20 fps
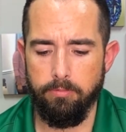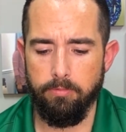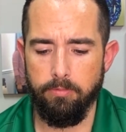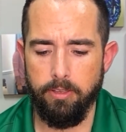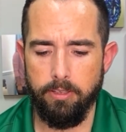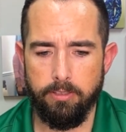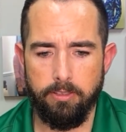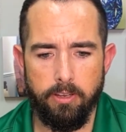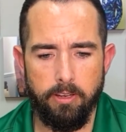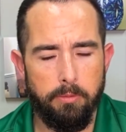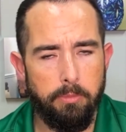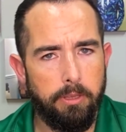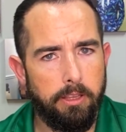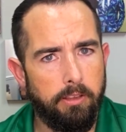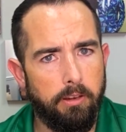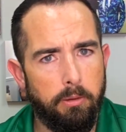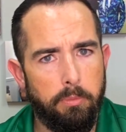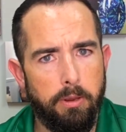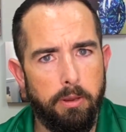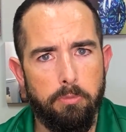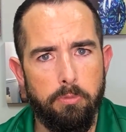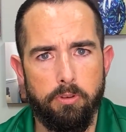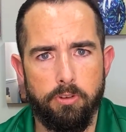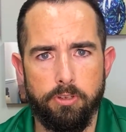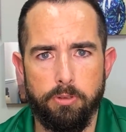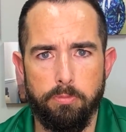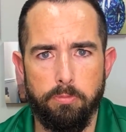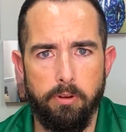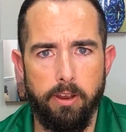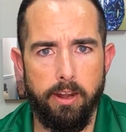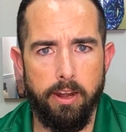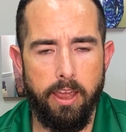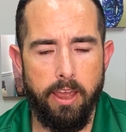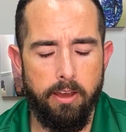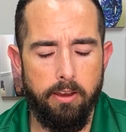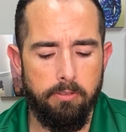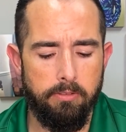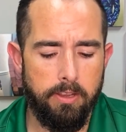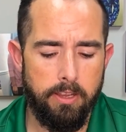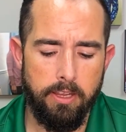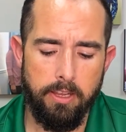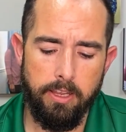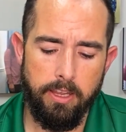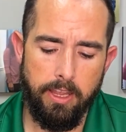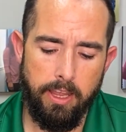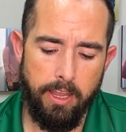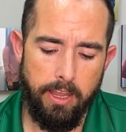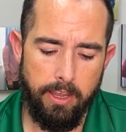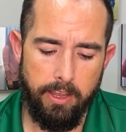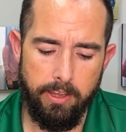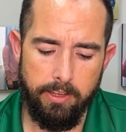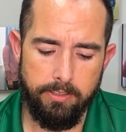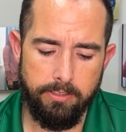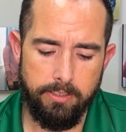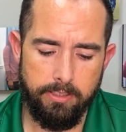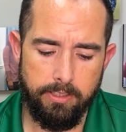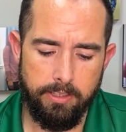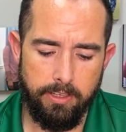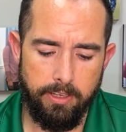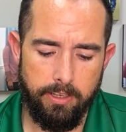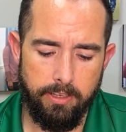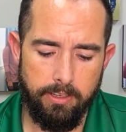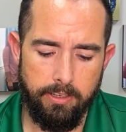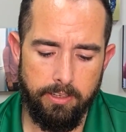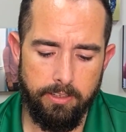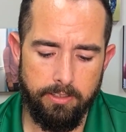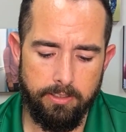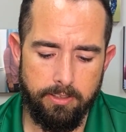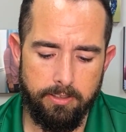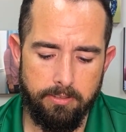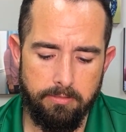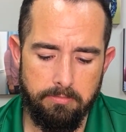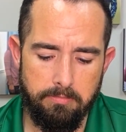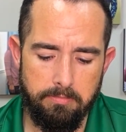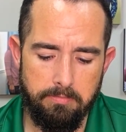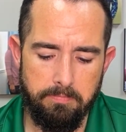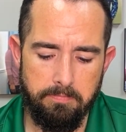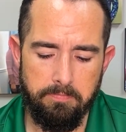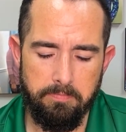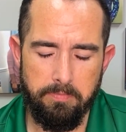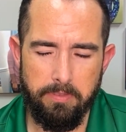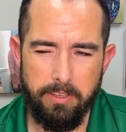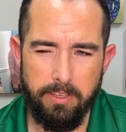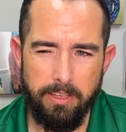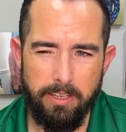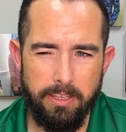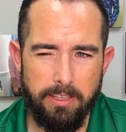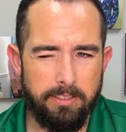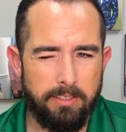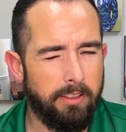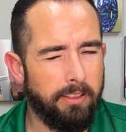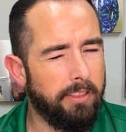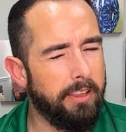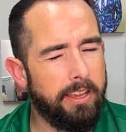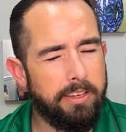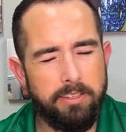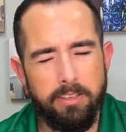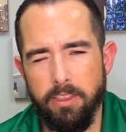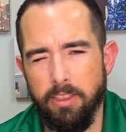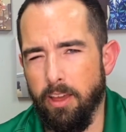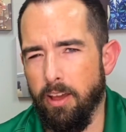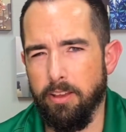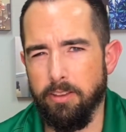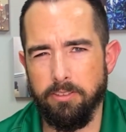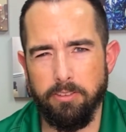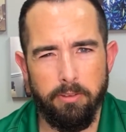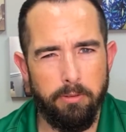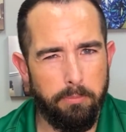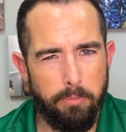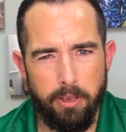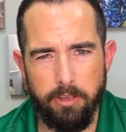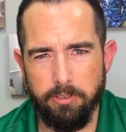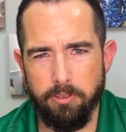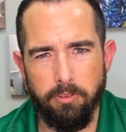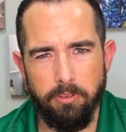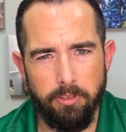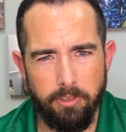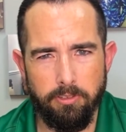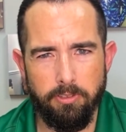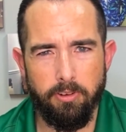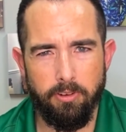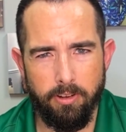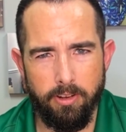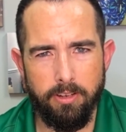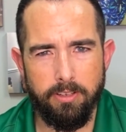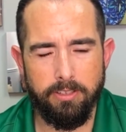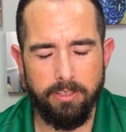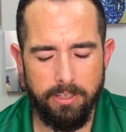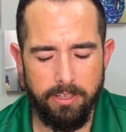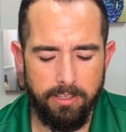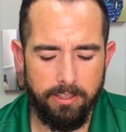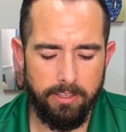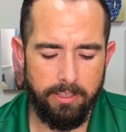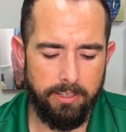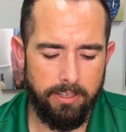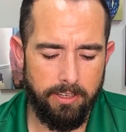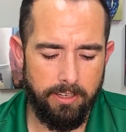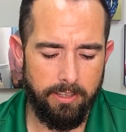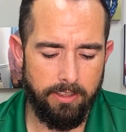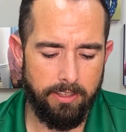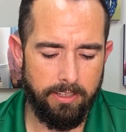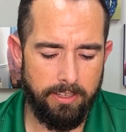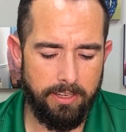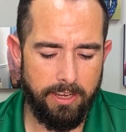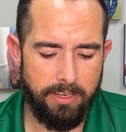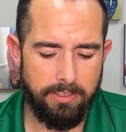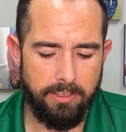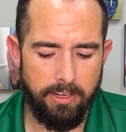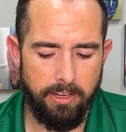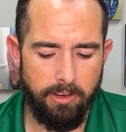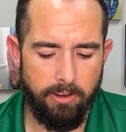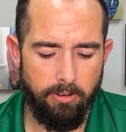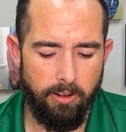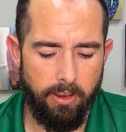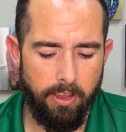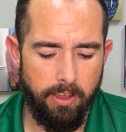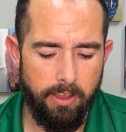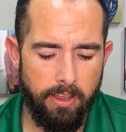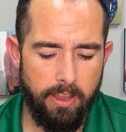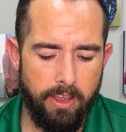It's gonna be a little bit more spread out, and it's less of the hustle and bustle that you're gonna see in the Destin area.